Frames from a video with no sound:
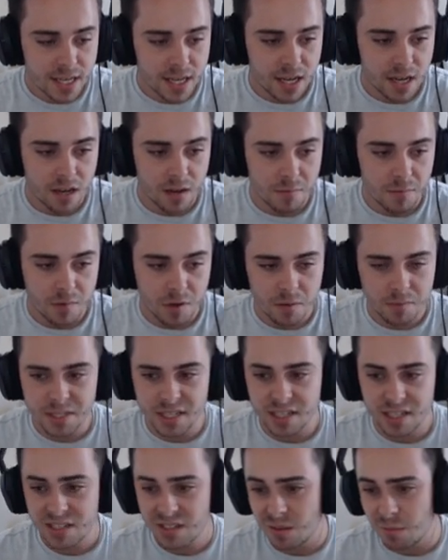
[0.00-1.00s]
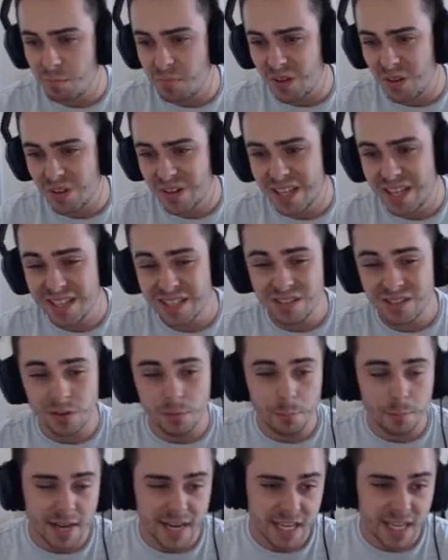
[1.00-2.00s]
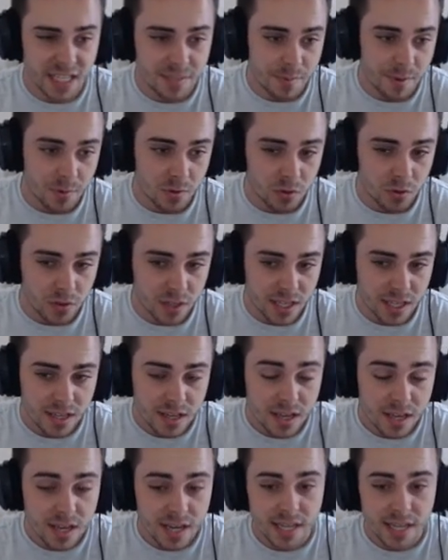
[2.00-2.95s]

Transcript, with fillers: Um, obviously, it's not bulky. It's not made to be bulky.